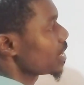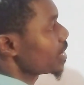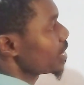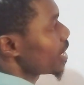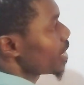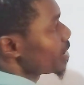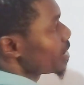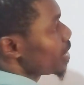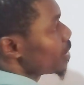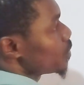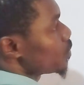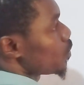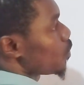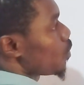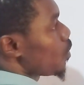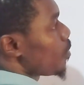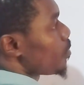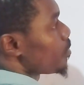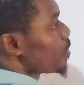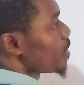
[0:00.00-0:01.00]
that tends to
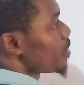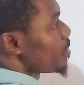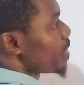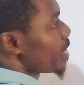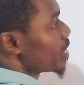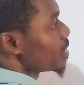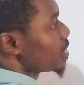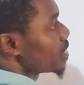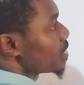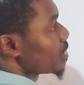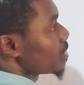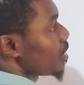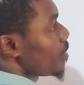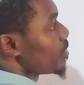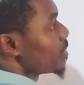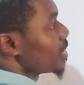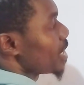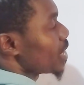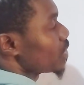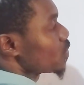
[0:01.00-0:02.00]
complement,
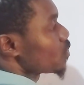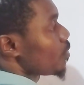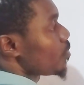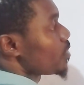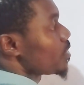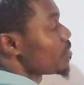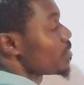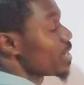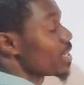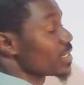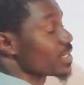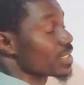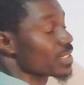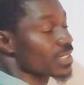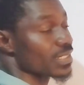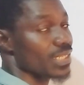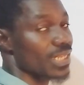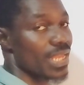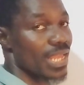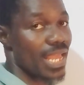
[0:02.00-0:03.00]
that
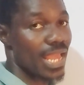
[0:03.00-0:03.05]
supplements